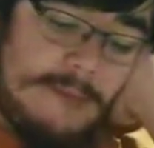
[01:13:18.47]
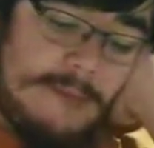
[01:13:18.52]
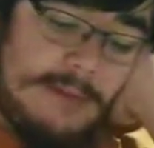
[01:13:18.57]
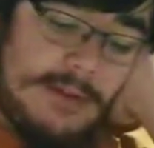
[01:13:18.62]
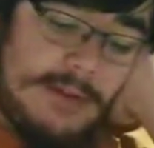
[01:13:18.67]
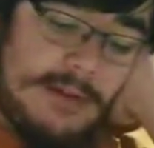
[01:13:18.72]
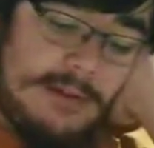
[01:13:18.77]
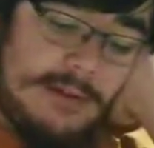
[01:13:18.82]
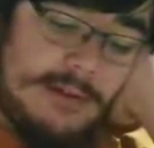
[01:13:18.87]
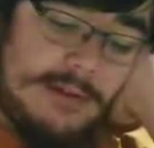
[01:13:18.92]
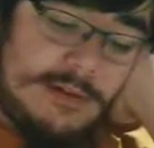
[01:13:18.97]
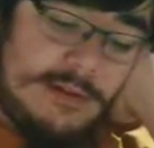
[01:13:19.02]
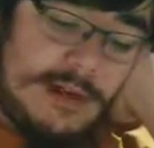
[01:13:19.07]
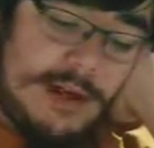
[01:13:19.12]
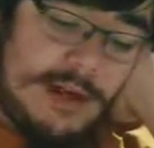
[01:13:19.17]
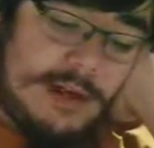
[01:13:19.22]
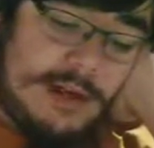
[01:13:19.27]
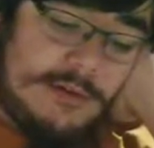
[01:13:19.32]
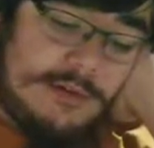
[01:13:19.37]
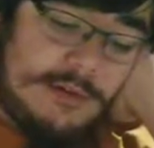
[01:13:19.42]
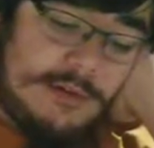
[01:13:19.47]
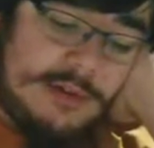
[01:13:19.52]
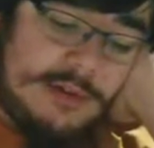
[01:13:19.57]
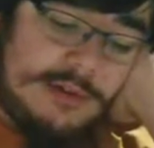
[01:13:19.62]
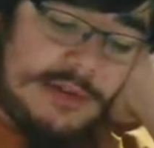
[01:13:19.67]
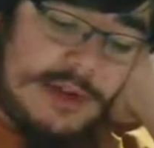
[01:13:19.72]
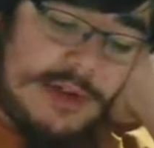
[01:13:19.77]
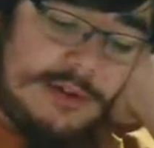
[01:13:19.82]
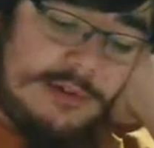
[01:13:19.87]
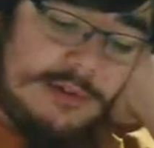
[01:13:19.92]
And now, is
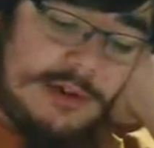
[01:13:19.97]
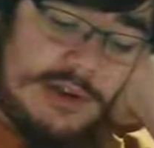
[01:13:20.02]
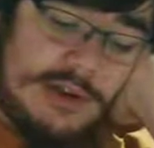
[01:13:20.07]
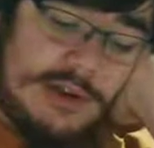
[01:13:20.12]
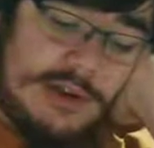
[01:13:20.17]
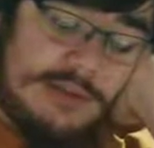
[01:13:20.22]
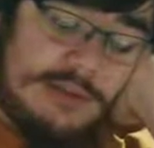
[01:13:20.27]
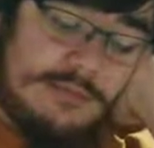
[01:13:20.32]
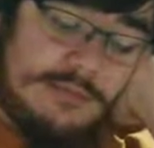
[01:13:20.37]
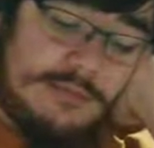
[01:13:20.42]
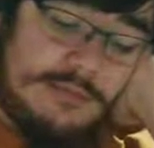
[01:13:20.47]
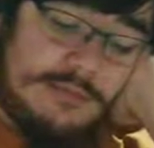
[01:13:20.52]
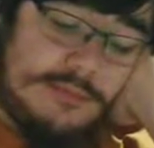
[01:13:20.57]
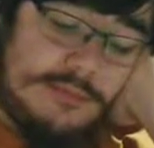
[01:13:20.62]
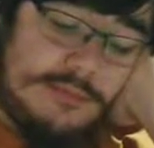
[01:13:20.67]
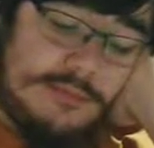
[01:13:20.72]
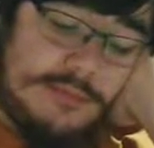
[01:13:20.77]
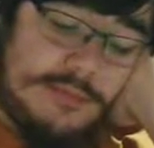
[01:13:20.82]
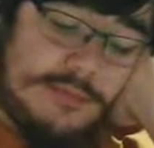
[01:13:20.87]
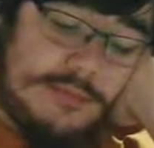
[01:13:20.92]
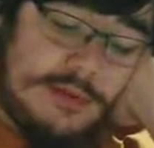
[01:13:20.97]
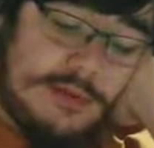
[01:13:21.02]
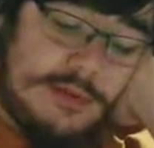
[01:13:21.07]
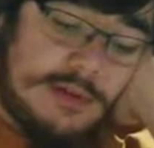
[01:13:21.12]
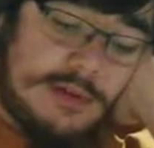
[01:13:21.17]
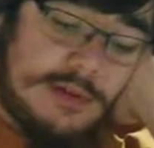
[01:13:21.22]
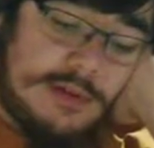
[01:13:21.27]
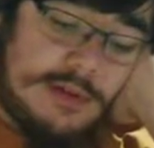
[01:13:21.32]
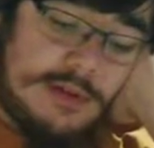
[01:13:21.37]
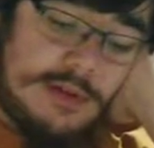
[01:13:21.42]
now time,
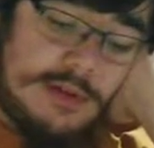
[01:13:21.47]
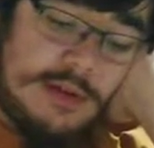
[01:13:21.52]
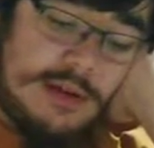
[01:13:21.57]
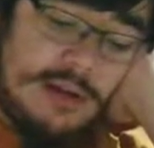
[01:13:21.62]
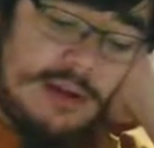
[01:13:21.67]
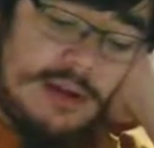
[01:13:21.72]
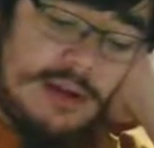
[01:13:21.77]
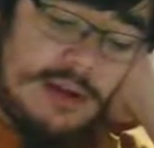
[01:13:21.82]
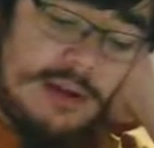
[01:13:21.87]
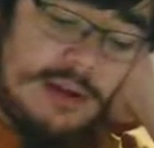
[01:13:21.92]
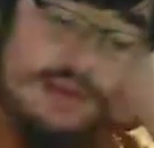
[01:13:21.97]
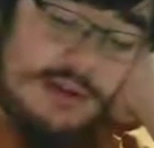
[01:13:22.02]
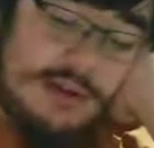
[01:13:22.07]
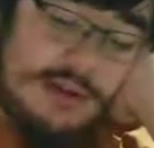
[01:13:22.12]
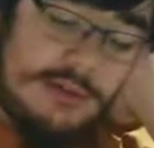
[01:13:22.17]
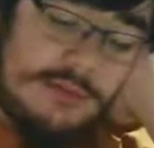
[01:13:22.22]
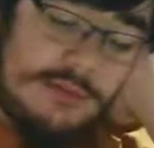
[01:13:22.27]
I